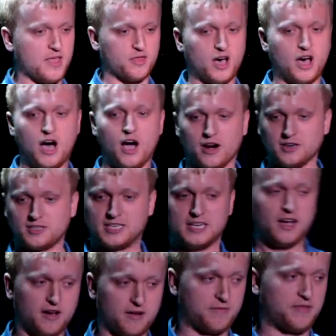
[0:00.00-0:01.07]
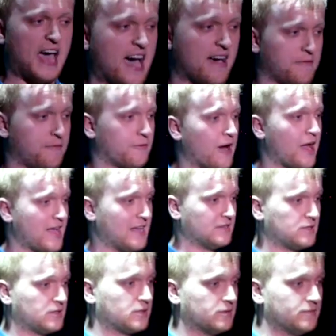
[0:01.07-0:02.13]
in the heart of that
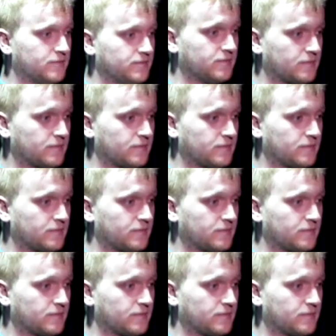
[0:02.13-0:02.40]
phrase,